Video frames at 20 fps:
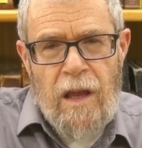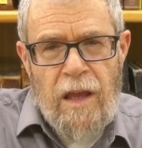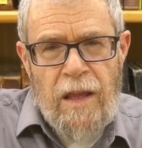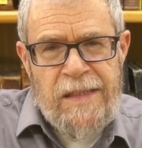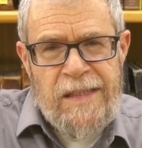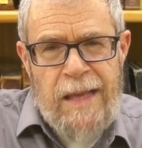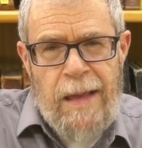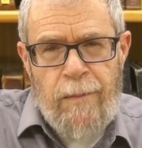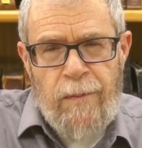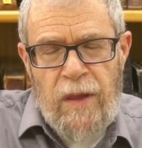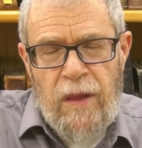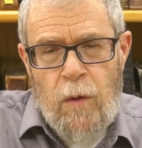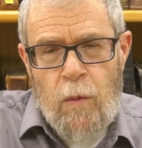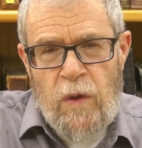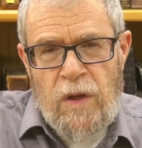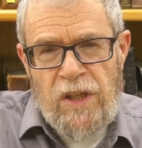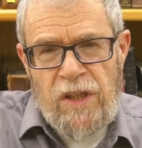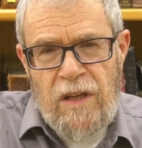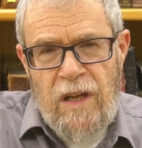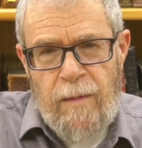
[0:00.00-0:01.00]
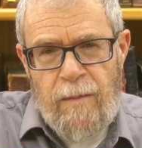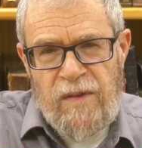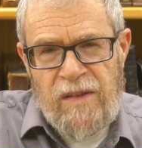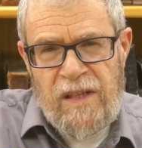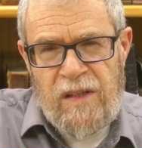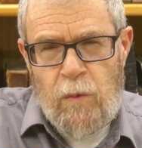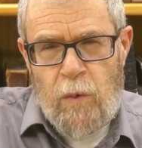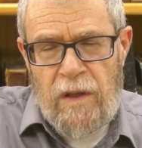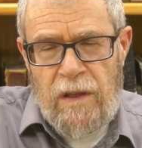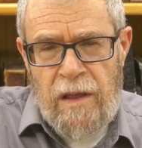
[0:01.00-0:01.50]
It's something which
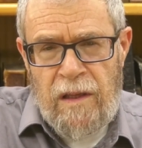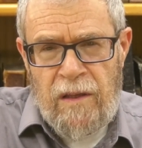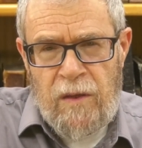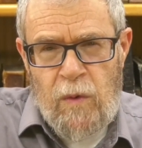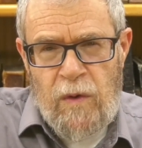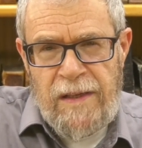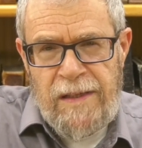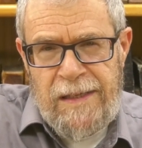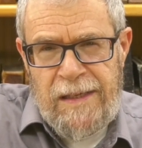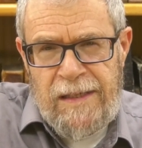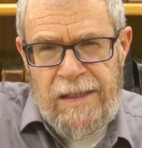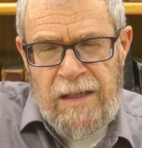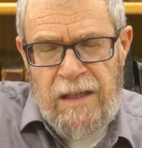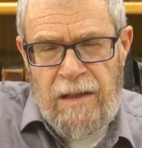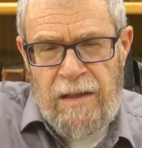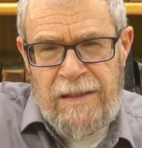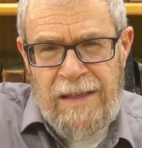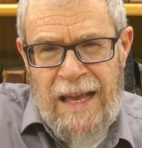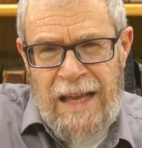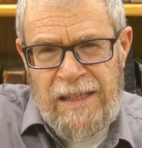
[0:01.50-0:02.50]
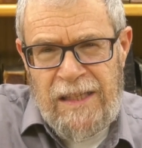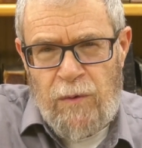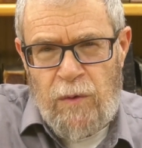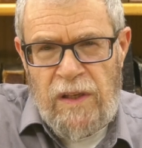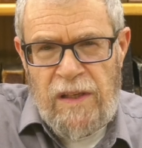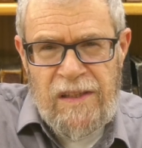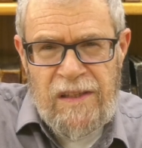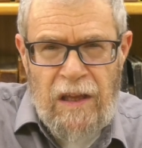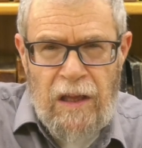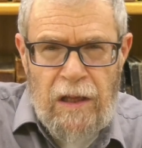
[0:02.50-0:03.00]
comes into existence as a
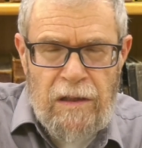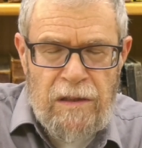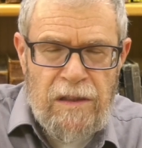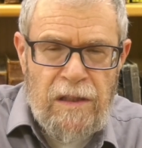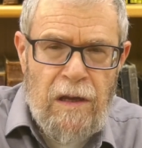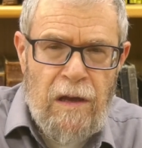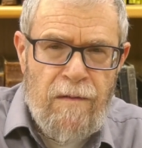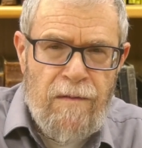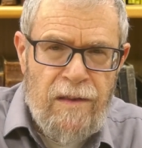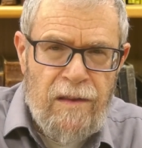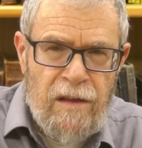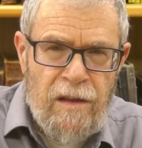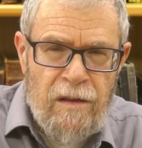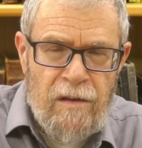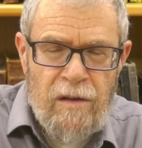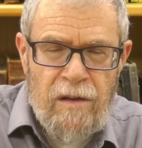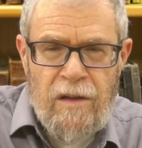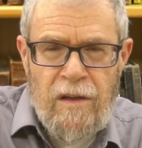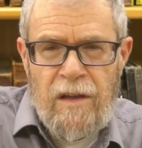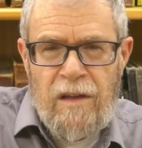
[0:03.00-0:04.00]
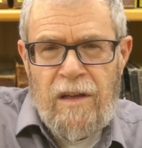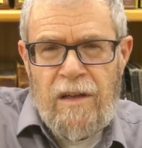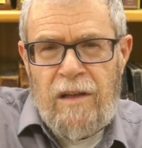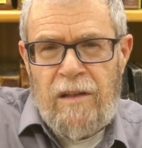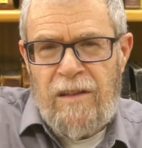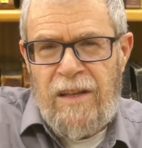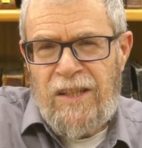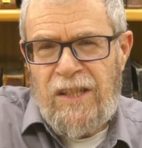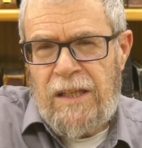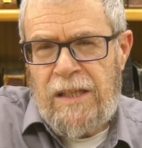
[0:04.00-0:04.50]
result of the
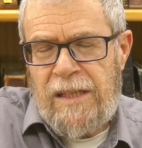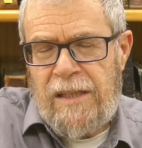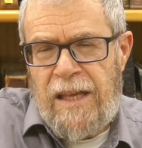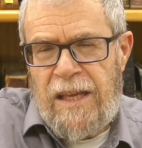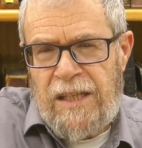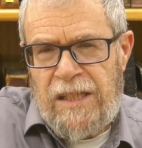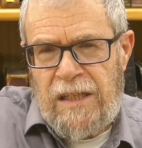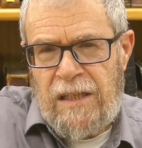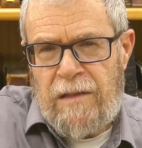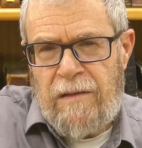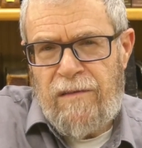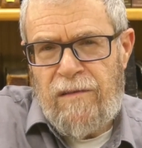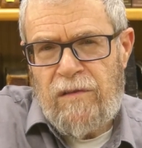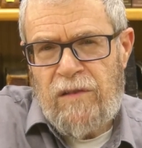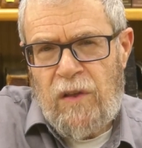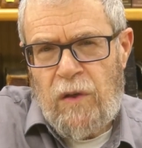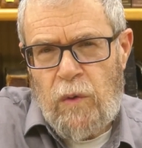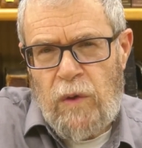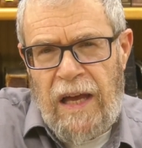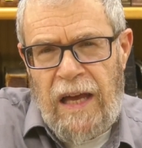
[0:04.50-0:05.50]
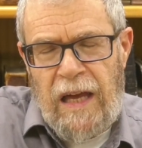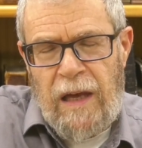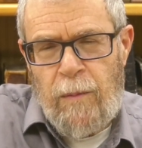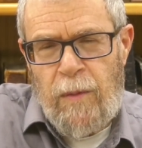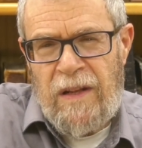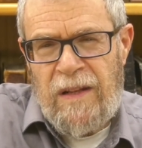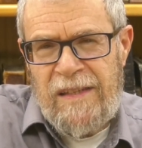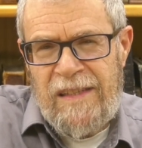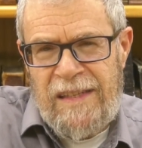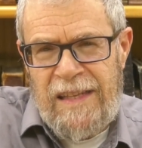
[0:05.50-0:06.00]
legislation of the Torah,
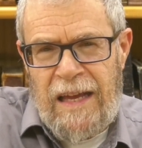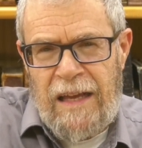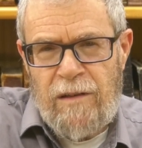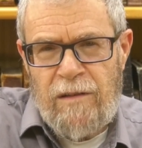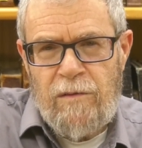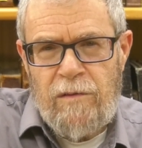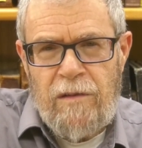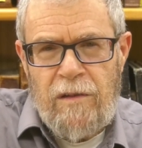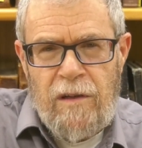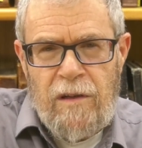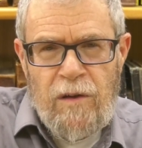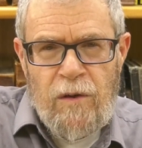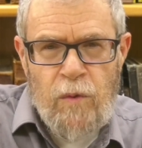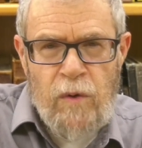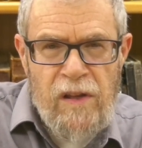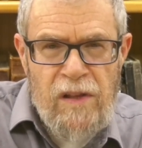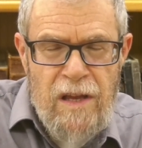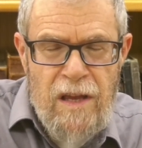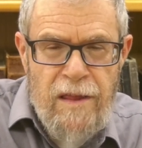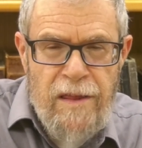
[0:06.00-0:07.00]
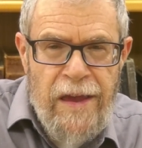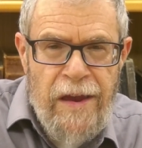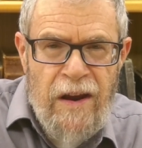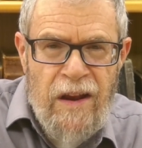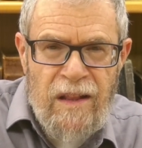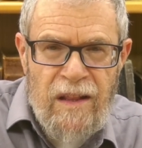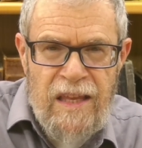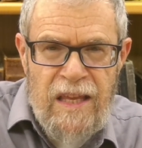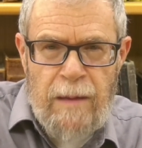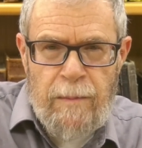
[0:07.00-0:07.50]
but it's not really there
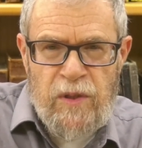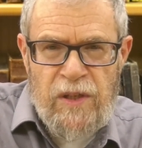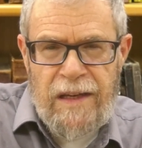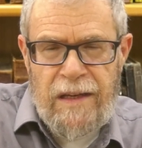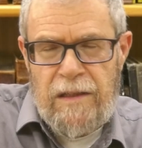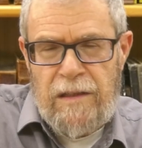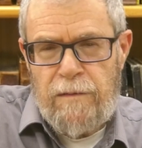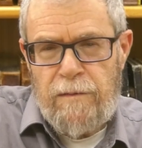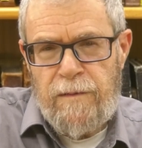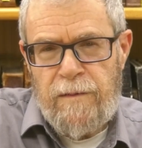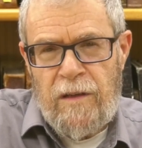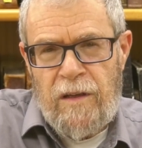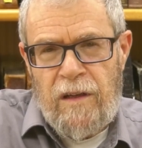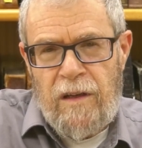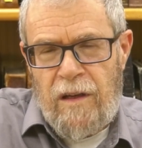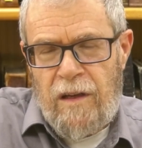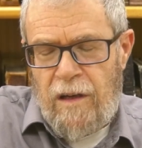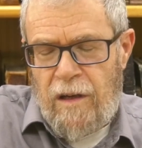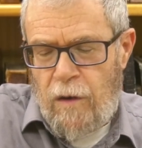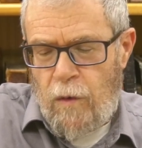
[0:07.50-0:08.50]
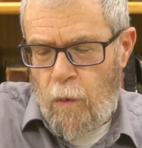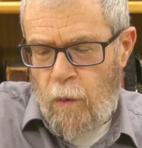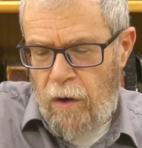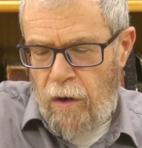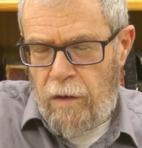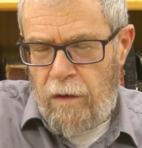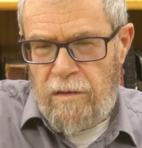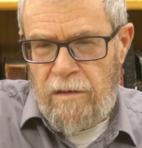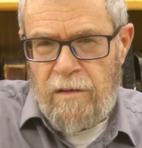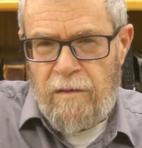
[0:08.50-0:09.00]
in the objective
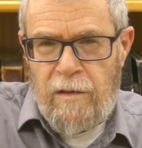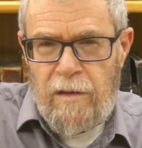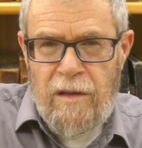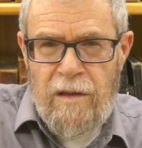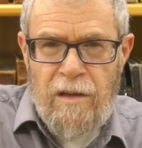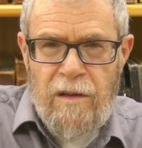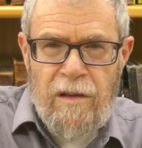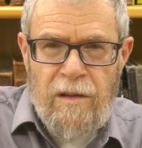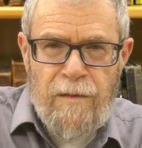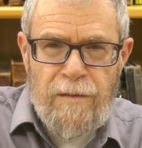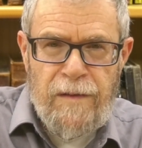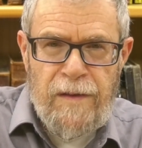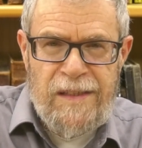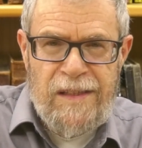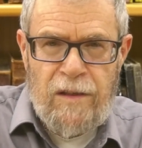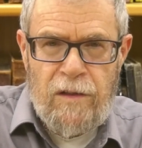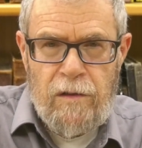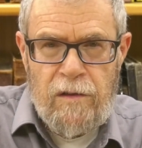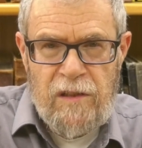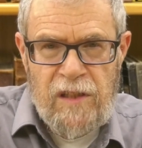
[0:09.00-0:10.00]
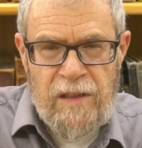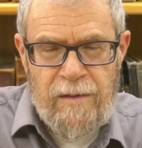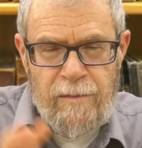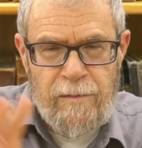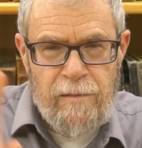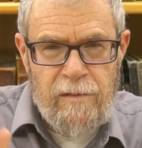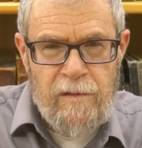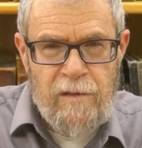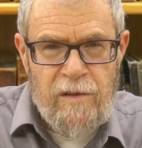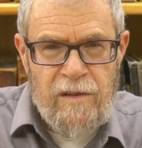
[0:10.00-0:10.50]
world, physical,
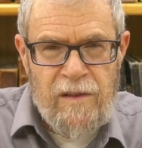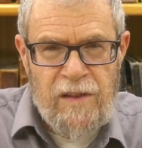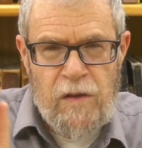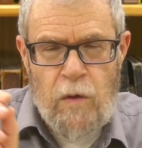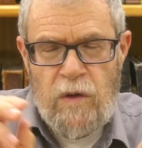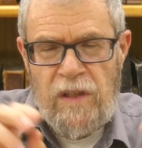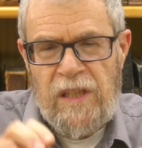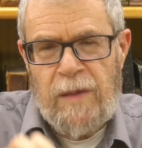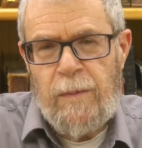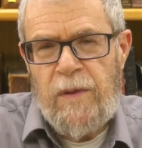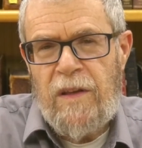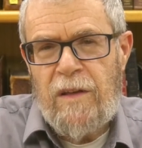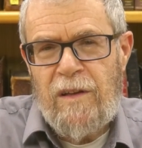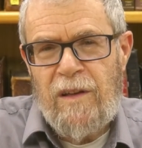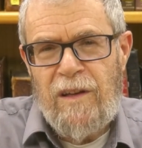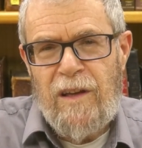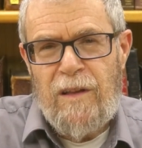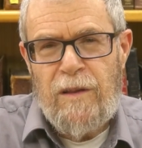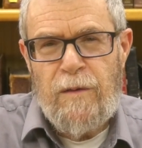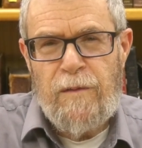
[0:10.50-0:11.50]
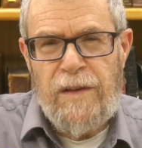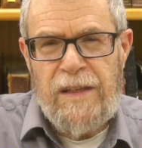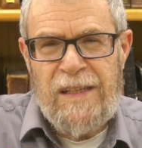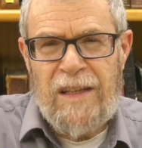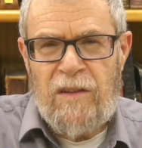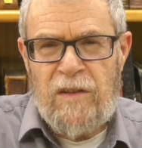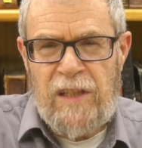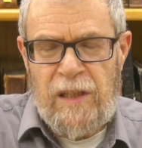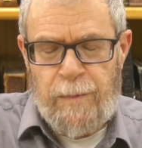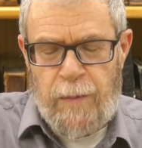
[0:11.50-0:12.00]
so to speak, the
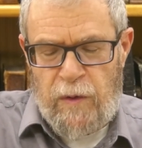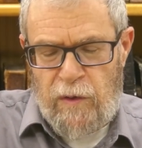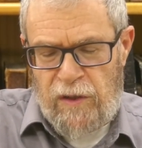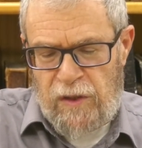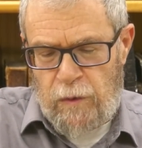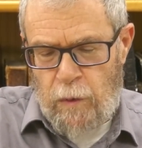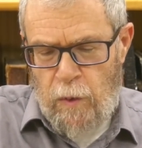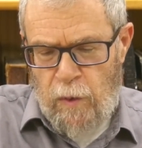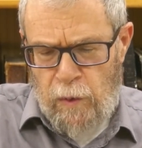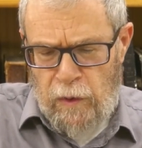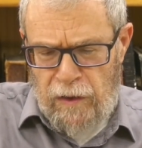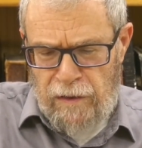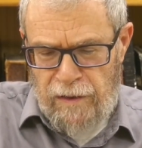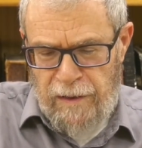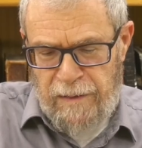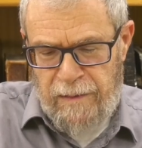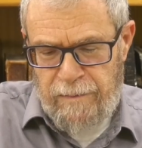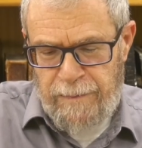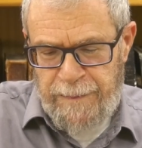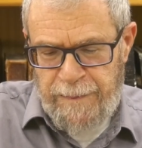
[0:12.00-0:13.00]
physical spiritual world.